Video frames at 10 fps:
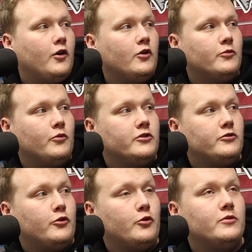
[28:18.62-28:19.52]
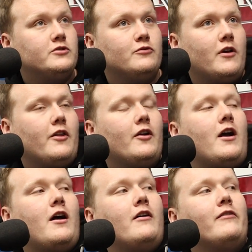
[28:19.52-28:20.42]
Who would you rather
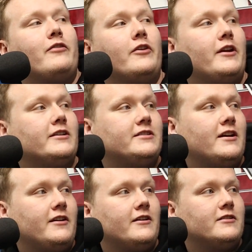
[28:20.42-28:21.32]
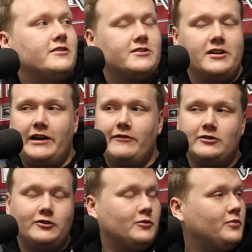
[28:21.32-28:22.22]
have for the next 10 years? She's gonna give
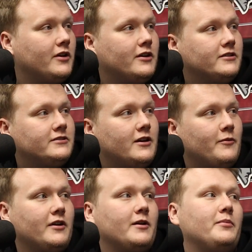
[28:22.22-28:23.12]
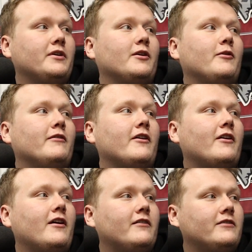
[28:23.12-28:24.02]
us 2 players, and we're gonna pick who we'd rather
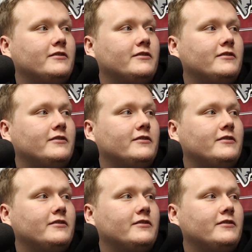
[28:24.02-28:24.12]
have.